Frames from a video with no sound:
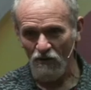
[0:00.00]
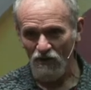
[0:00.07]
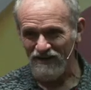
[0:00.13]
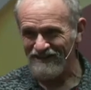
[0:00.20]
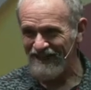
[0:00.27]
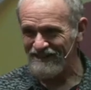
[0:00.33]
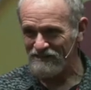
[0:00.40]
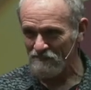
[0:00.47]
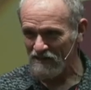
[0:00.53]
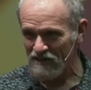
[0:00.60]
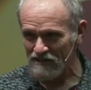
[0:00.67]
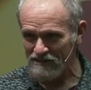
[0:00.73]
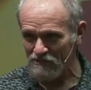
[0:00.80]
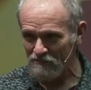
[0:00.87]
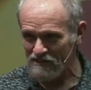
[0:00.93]
They're afraid
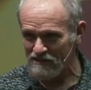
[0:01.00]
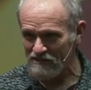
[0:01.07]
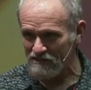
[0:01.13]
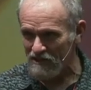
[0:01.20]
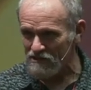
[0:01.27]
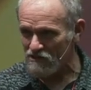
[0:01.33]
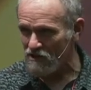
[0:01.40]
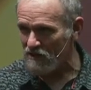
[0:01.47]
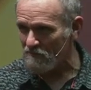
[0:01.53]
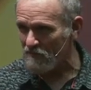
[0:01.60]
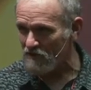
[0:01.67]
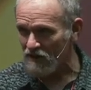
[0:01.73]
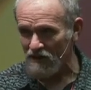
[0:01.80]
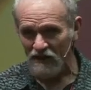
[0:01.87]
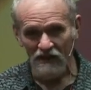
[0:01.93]
of that
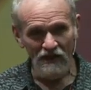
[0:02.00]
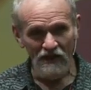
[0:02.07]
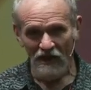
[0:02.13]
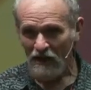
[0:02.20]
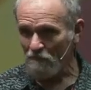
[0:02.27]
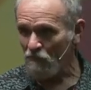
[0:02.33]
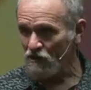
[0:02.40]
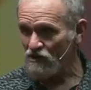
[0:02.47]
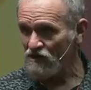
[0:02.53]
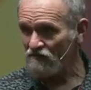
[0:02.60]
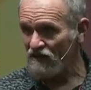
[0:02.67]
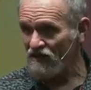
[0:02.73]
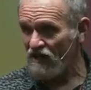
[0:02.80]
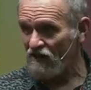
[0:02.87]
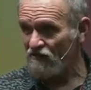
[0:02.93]
at
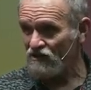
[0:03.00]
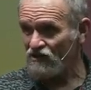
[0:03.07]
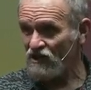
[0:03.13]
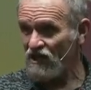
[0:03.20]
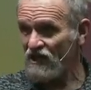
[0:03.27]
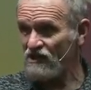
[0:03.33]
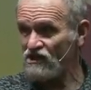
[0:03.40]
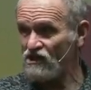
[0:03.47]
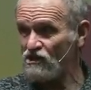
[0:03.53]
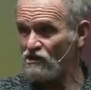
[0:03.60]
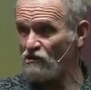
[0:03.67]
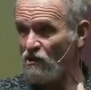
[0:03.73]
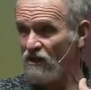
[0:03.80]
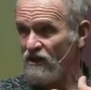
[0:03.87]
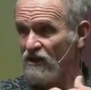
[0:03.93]
night when they wake
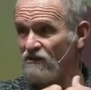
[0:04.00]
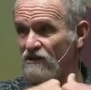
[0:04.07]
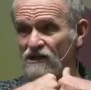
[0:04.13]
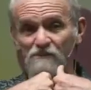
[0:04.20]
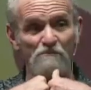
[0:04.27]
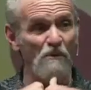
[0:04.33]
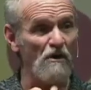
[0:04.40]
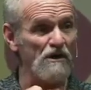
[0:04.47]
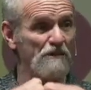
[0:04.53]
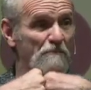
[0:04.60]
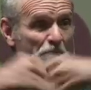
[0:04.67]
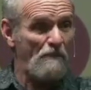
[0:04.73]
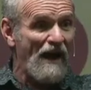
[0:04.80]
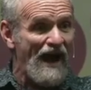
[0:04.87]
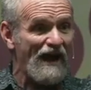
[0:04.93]
up, the
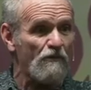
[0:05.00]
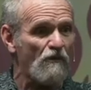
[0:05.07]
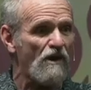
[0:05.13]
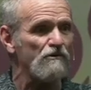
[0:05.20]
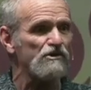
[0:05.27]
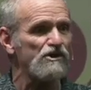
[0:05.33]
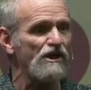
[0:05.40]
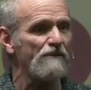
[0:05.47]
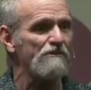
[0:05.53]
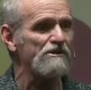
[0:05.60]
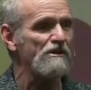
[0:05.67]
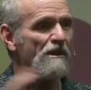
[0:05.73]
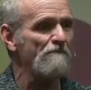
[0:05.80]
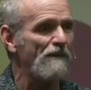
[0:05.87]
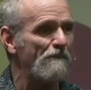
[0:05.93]
federal the, the
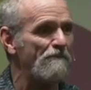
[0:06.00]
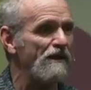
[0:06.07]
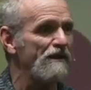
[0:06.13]
federal